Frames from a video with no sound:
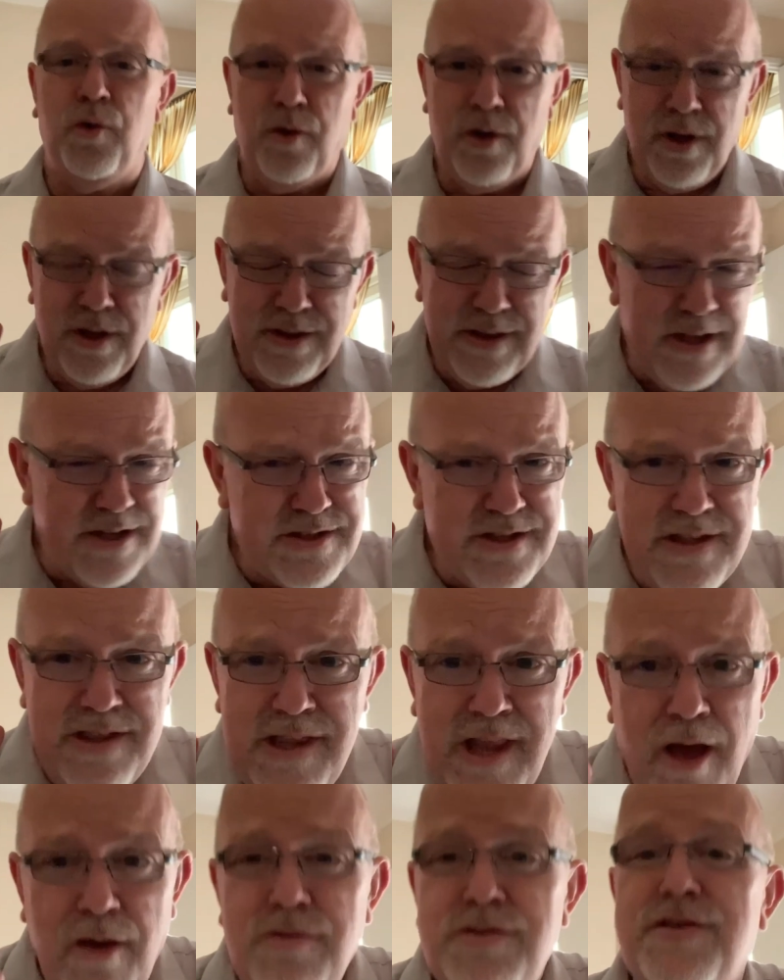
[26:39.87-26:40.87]
there's
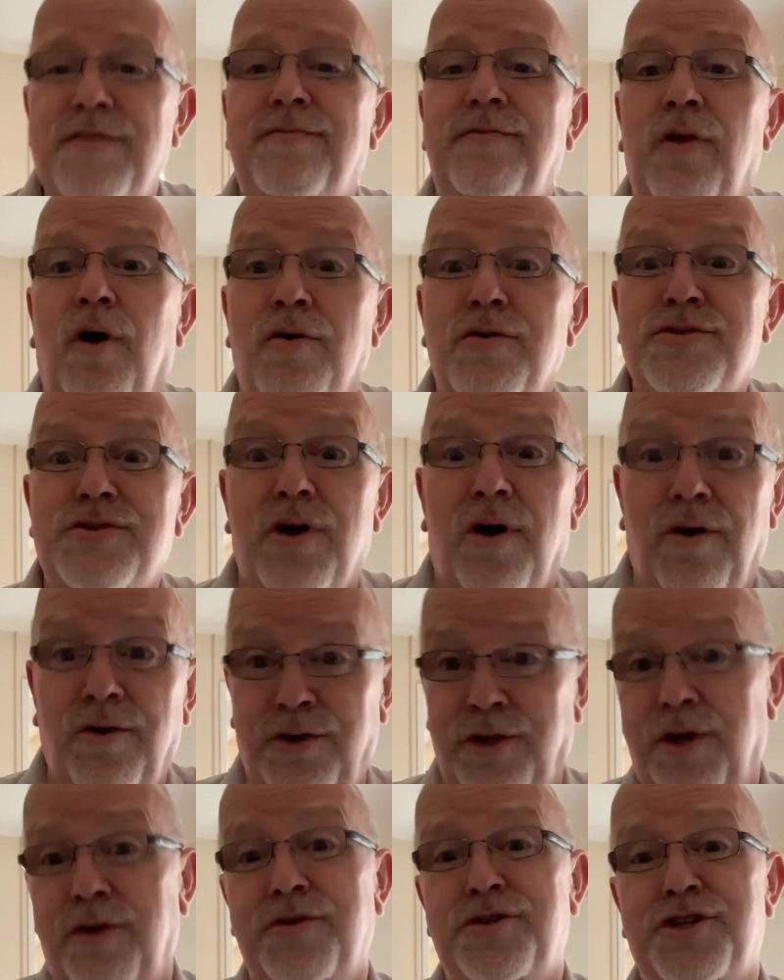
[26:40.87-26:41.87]
loads of vlogs on
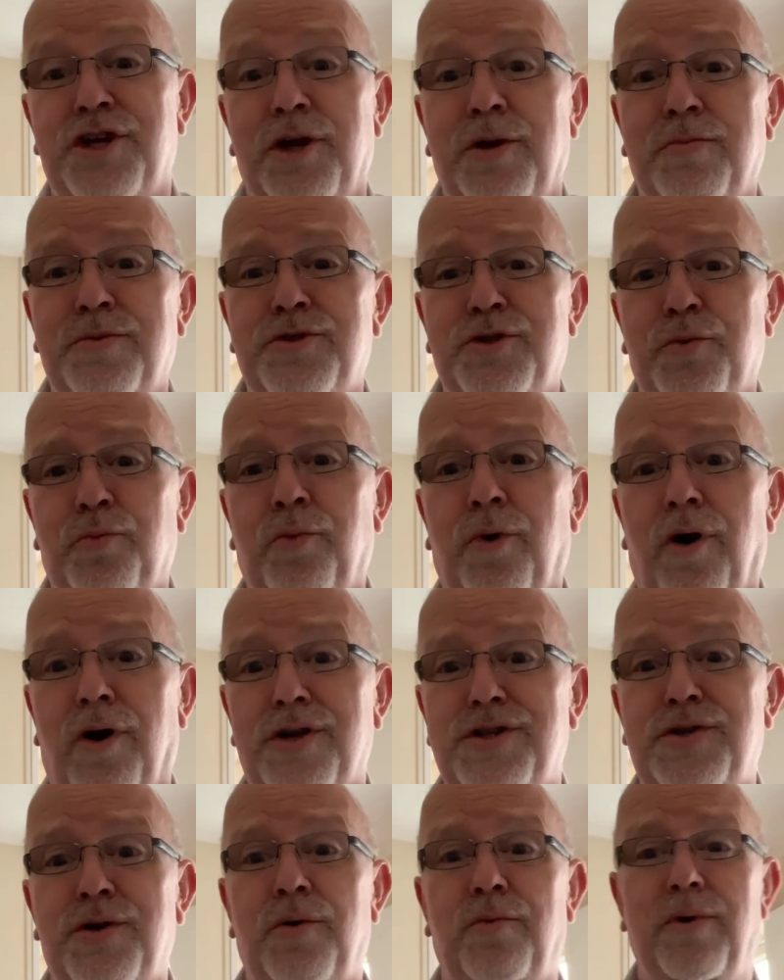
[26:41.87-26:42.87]
YouTube to
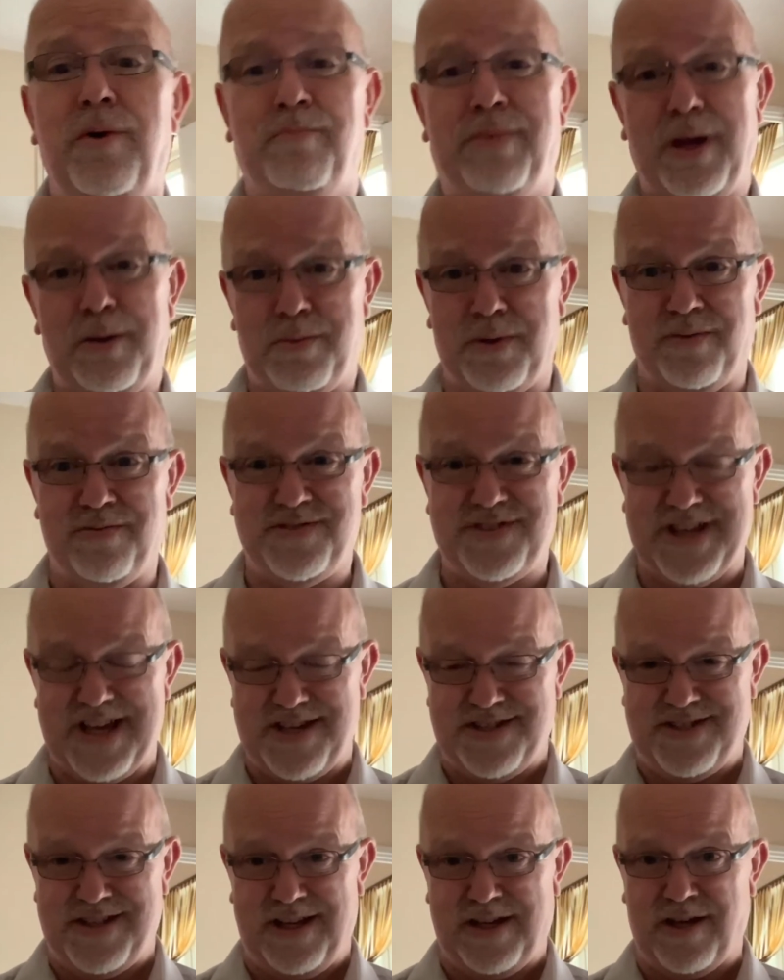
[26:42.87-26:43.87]
watch where people have
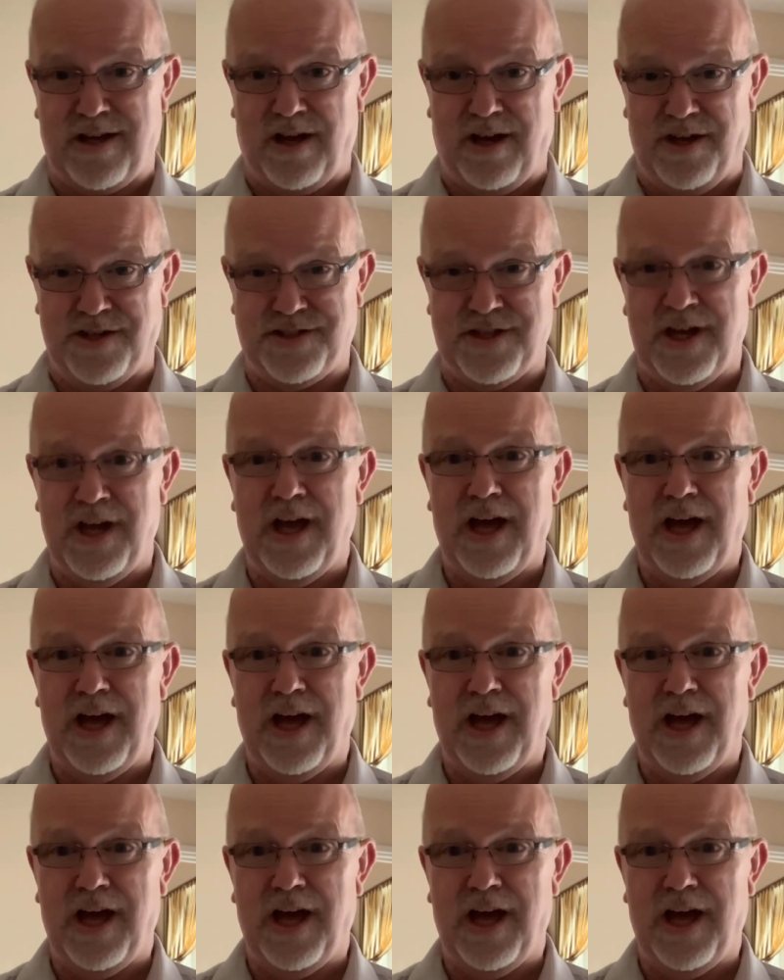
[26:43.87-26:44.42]
tested cars